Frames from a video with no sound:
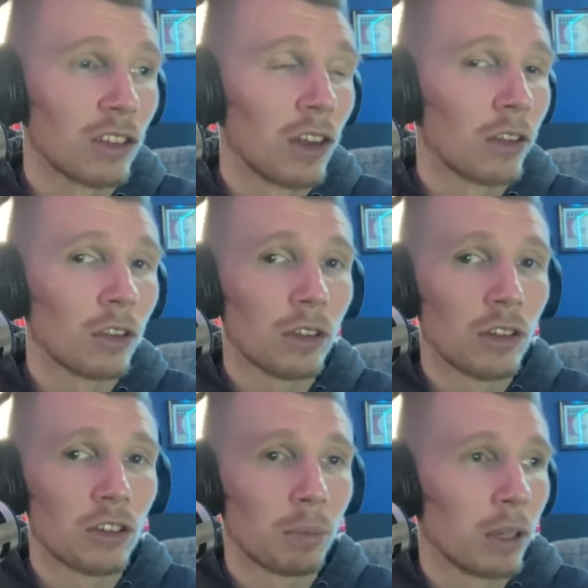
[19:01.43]
another
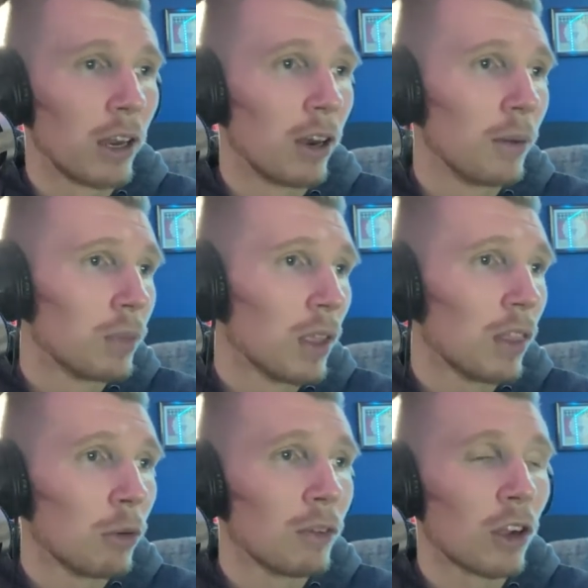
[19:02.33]
collegiate player.
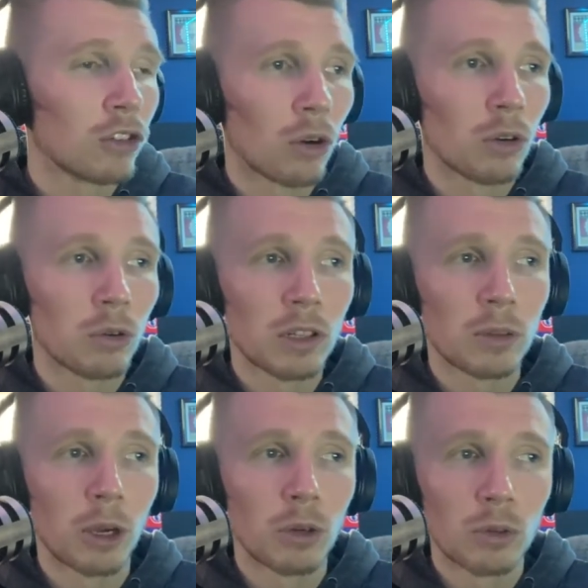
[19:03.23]
Then we've got Jordan
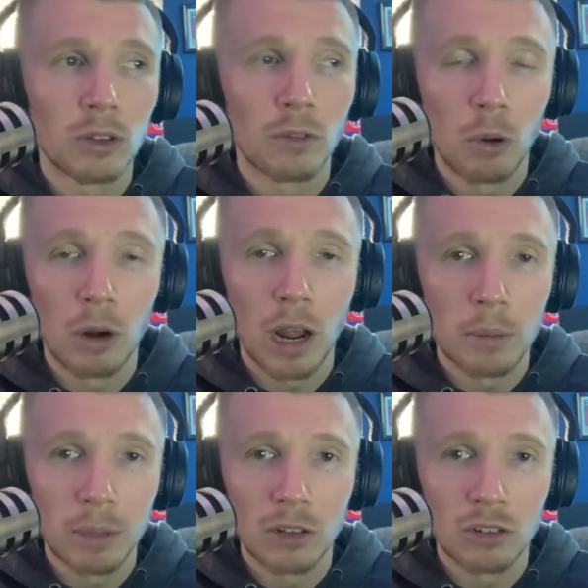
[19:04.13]
Huitema, who is the forward out of
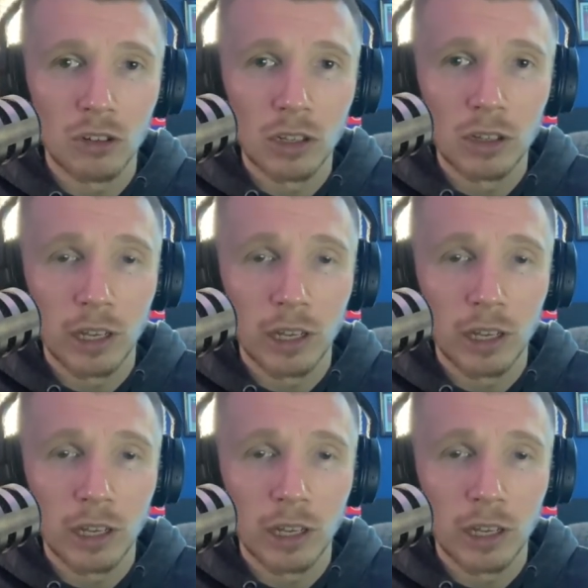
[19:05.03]
PSG.